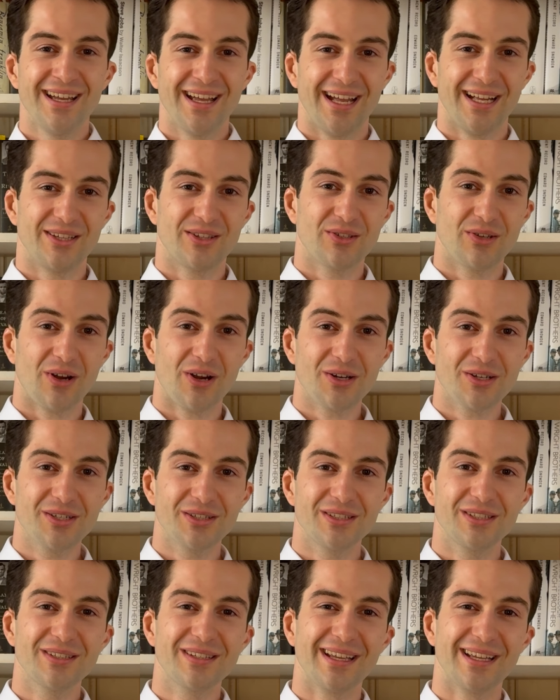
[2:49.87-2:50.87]
and
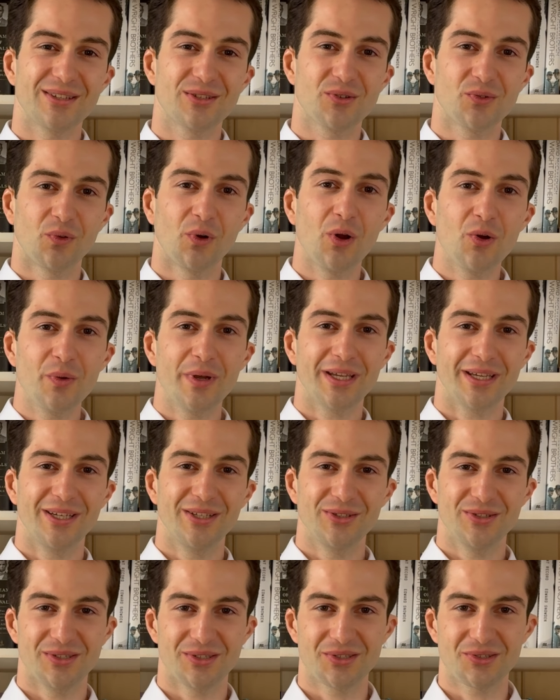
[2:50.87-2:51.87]
targeted at growing
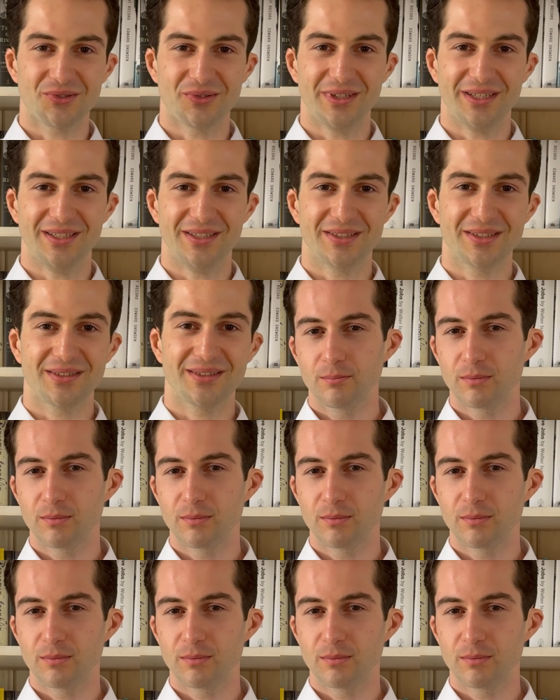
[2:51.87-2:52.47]
industries.